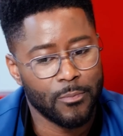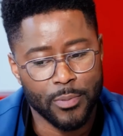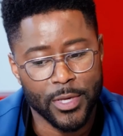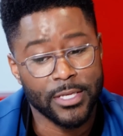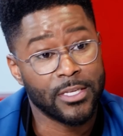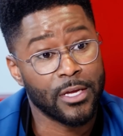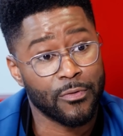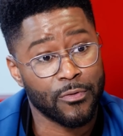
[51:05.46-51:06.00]

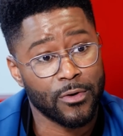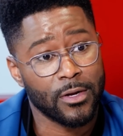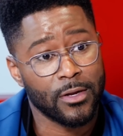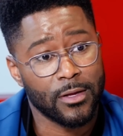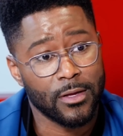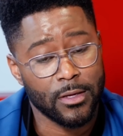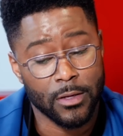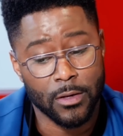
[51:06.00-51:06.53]
Be different.
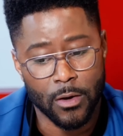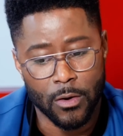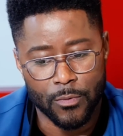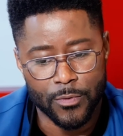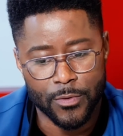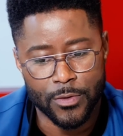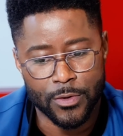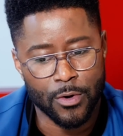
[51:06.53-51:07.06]
You
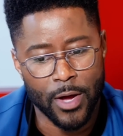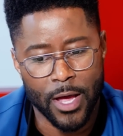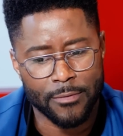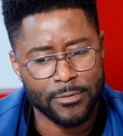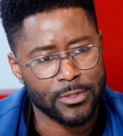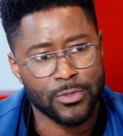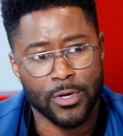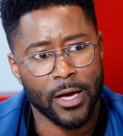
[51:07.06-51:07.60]
know, you don't
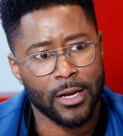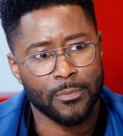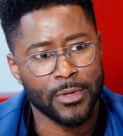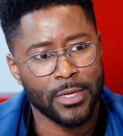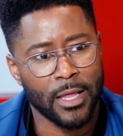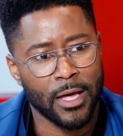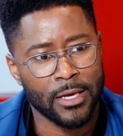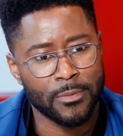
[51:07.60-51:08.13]
have to try to
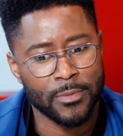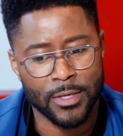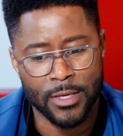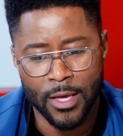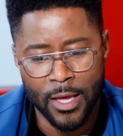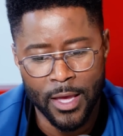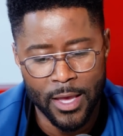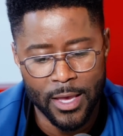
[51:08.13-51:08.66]
be like me.
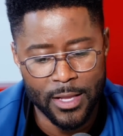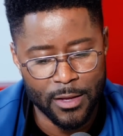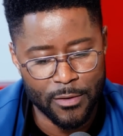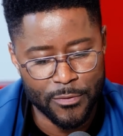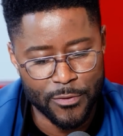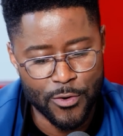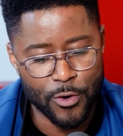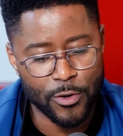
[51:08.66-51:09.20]
And
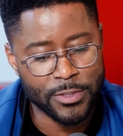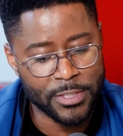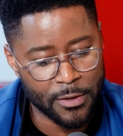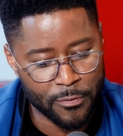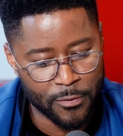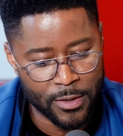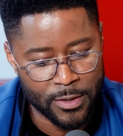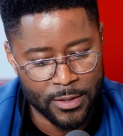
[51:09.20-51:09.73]
if you're
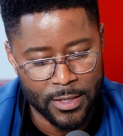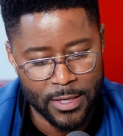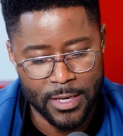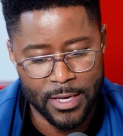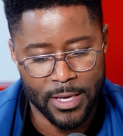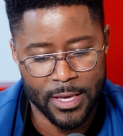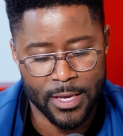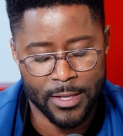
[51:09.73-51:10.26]
different
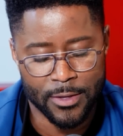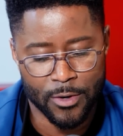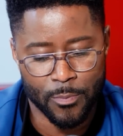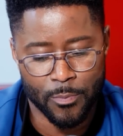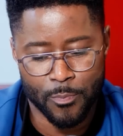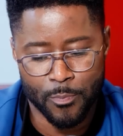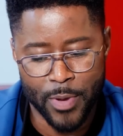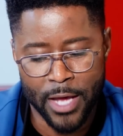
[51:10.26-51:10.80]
and you're
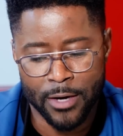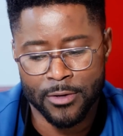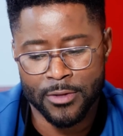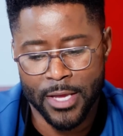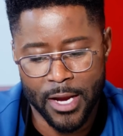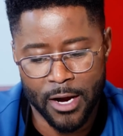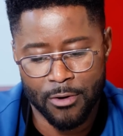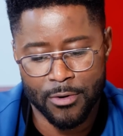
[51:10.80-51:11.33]
better in
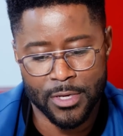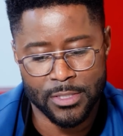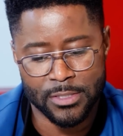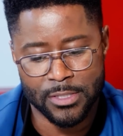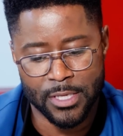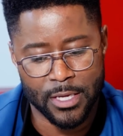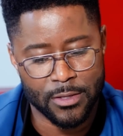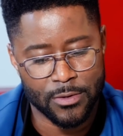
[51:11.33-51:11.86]
the
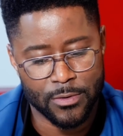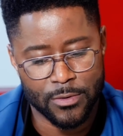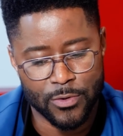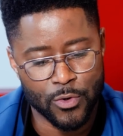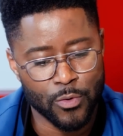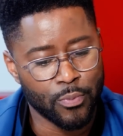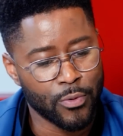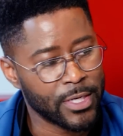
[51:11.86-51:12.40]
areas that
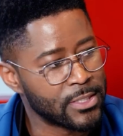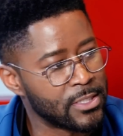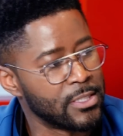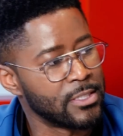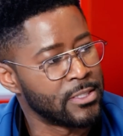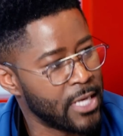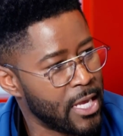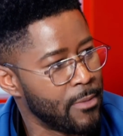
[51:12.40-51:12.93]
you bring to
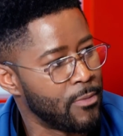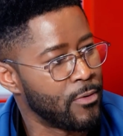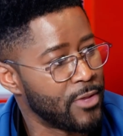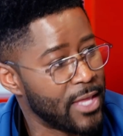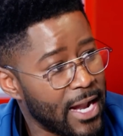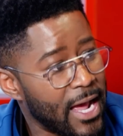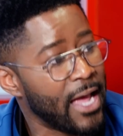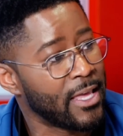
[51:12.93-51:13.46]
the table
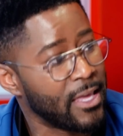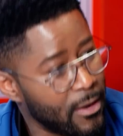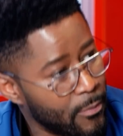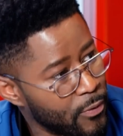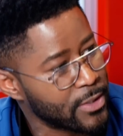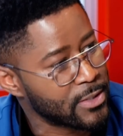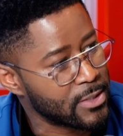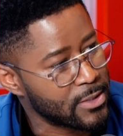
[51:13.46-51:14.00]
that I can't
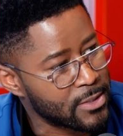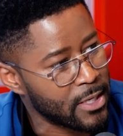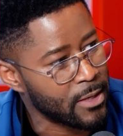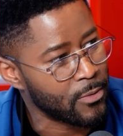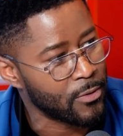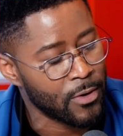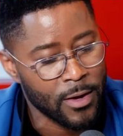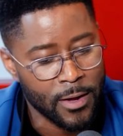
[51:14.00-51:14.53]
bring to the
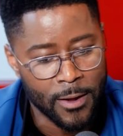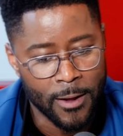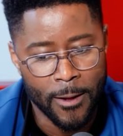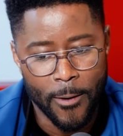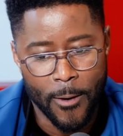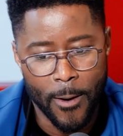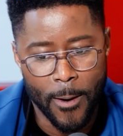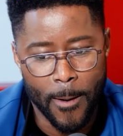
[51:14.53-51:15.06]
table,
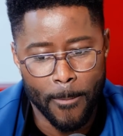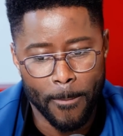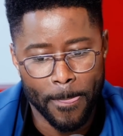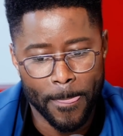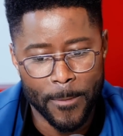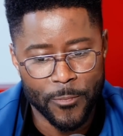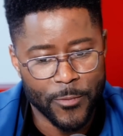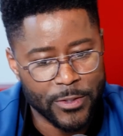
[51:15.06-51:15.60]

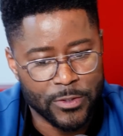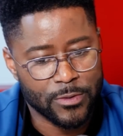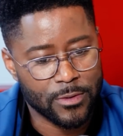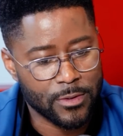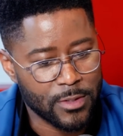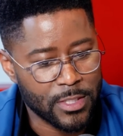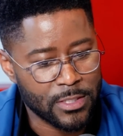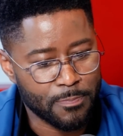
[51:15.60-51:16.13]
this
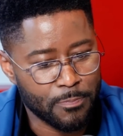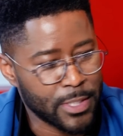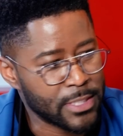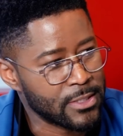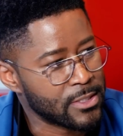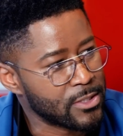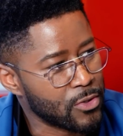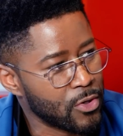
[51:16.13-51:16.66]

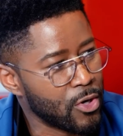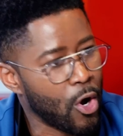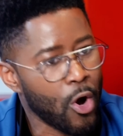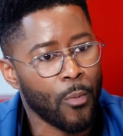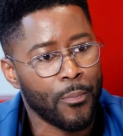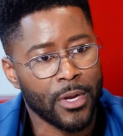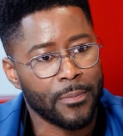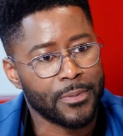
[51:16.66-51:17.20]
business is going to
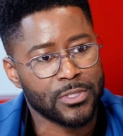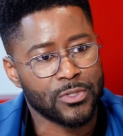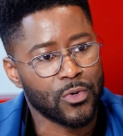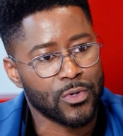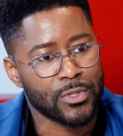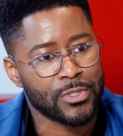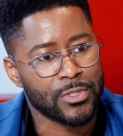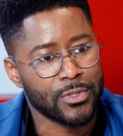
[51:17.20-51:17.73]
open up its
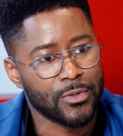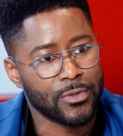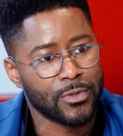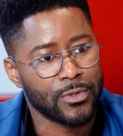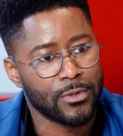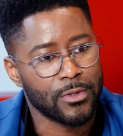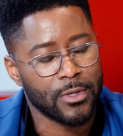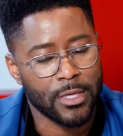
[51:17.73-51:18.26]
doors to you."
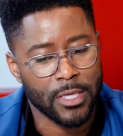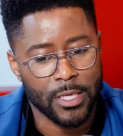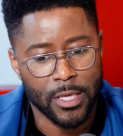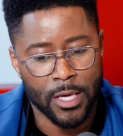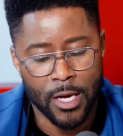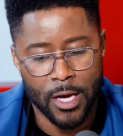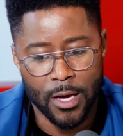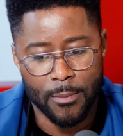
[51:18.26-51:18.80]
Yeah.
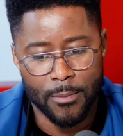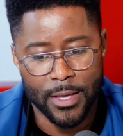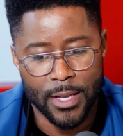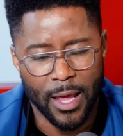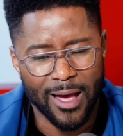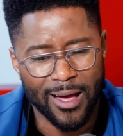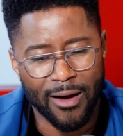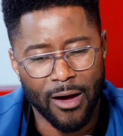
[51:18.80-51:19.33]
And
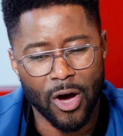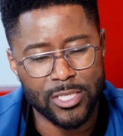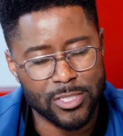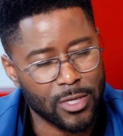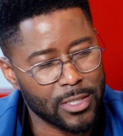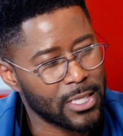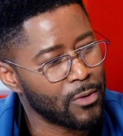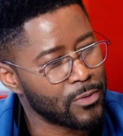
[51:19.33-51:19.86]
I always
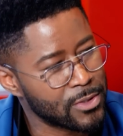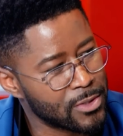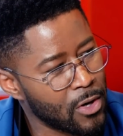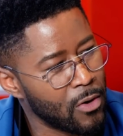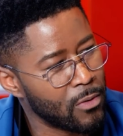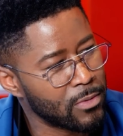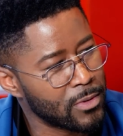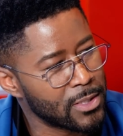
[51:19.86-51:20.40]
thought that was
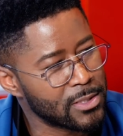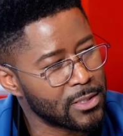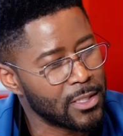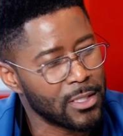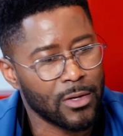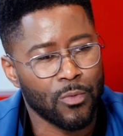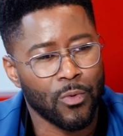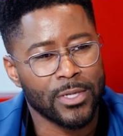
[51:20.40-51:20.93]
dope because
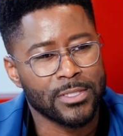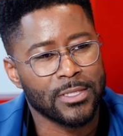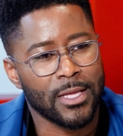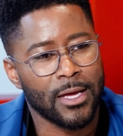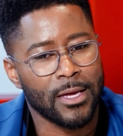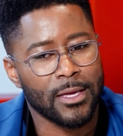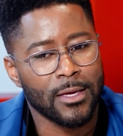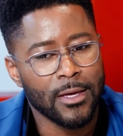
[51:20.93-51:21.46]
it wasn't
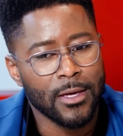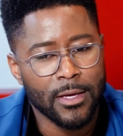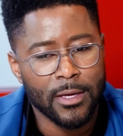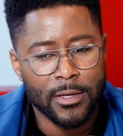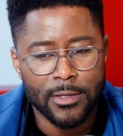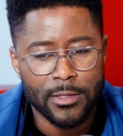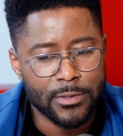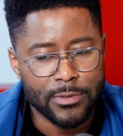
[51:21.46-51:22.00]
like,
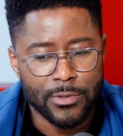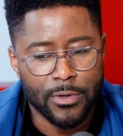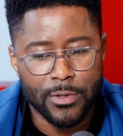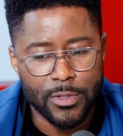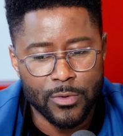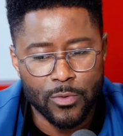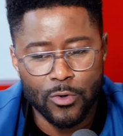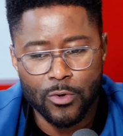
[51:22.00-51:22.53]
there's
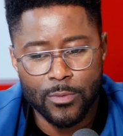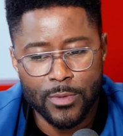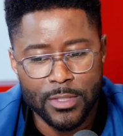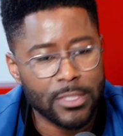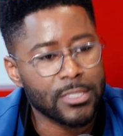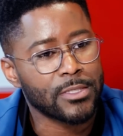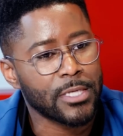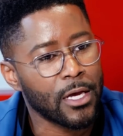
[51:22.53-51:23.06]
only room in
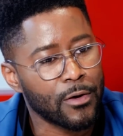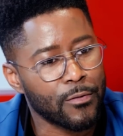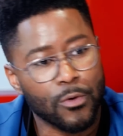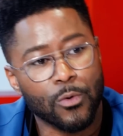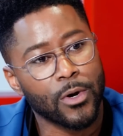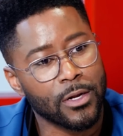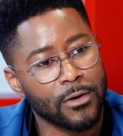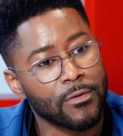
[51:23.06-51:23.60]
this town
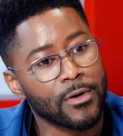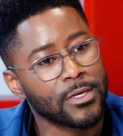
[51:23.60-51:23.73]
for one of